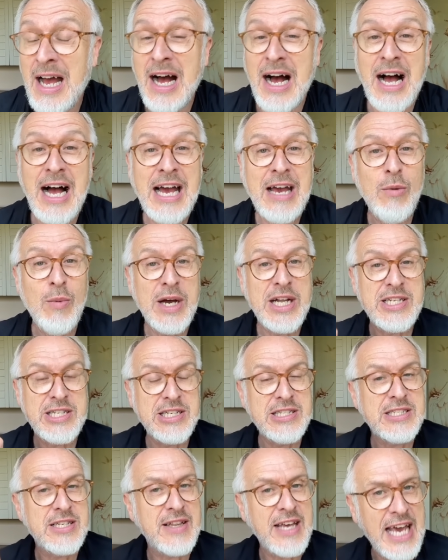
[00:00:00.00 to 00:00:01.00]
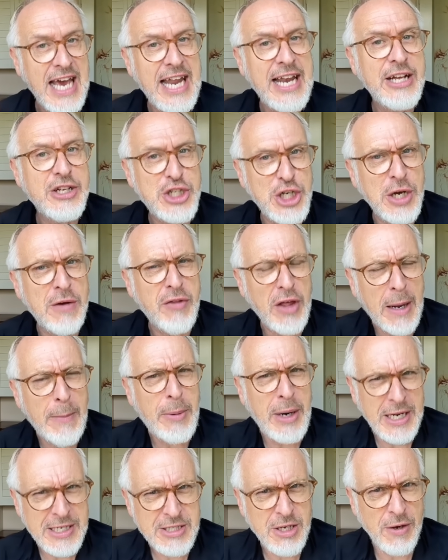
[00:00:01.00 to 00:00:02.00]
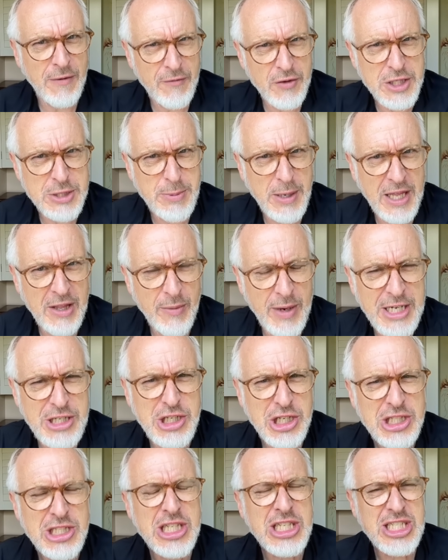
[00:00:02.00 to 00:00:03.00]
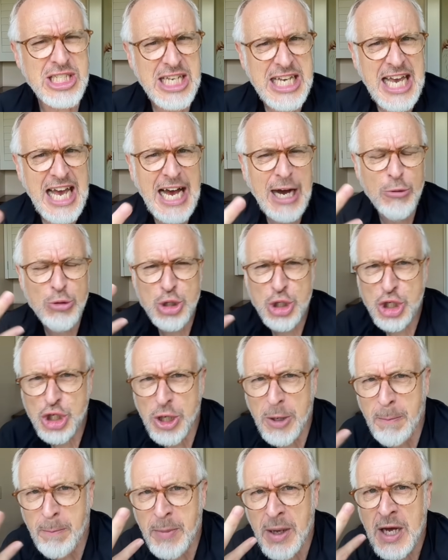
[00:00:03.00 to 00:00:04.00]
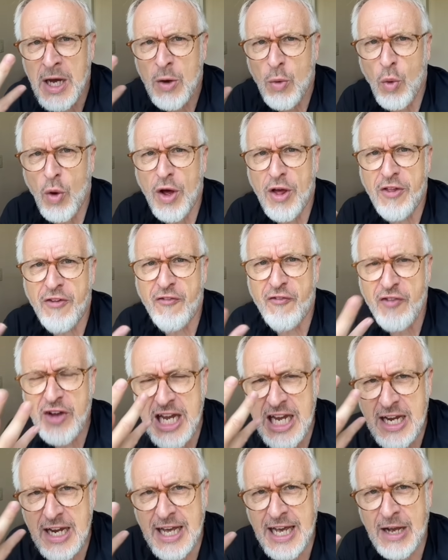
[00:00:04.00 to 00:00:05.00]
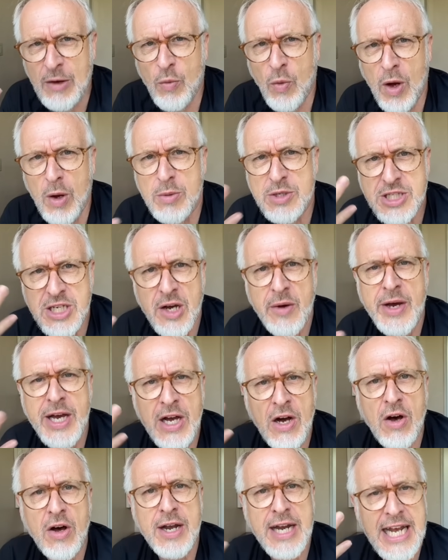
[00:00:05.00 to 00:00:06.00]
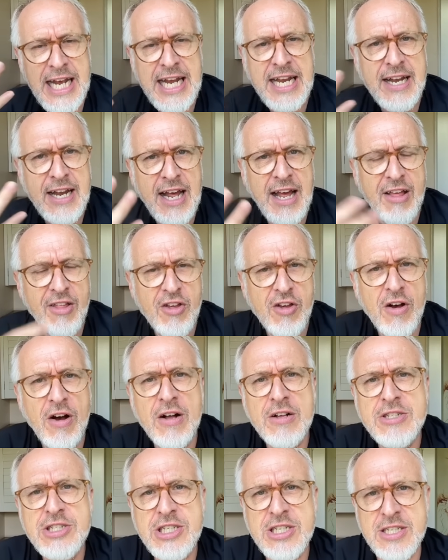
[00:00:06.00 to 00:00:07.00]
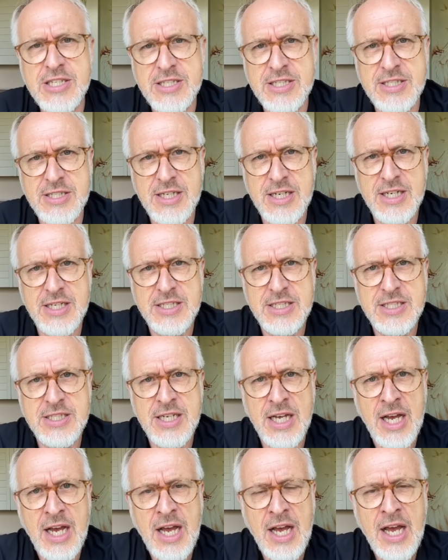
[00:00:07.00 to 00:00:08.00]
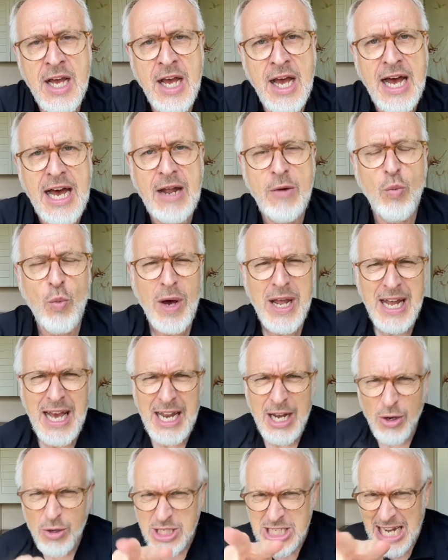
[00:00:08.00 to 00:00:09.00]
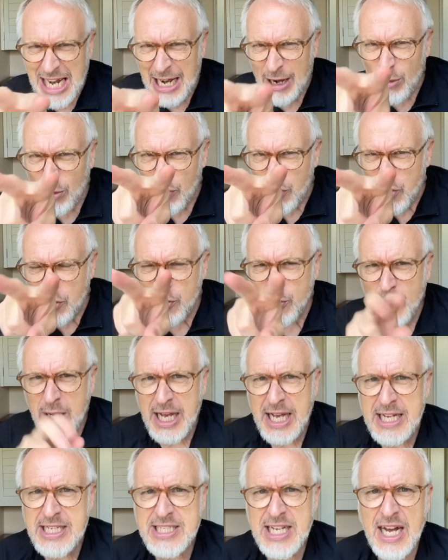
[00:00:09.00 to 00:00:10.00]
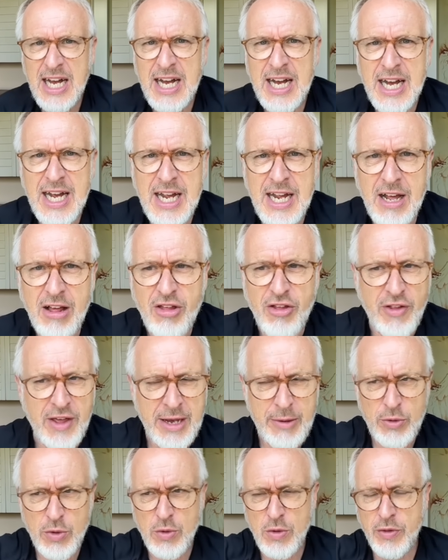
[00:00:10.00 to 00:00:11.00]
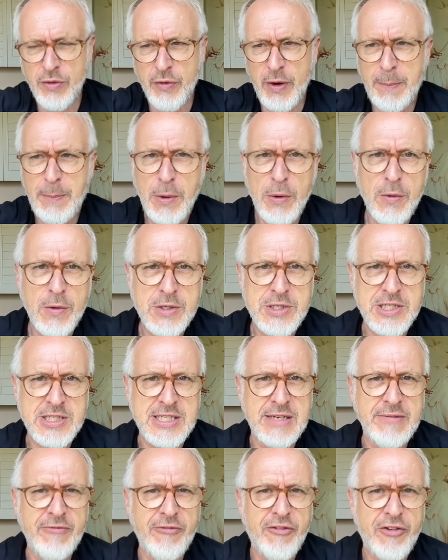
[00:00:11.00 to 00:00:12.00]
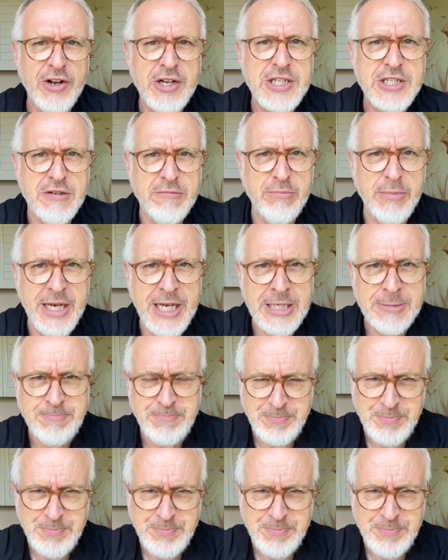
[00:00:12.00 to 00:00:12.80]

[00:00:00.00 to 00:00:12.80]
I went into the energy of that press conference, by the way, just to see how Trump was feeling, what was going on in his consciousness. And when I looked out through his eyes, so there were all the reporters in front of me,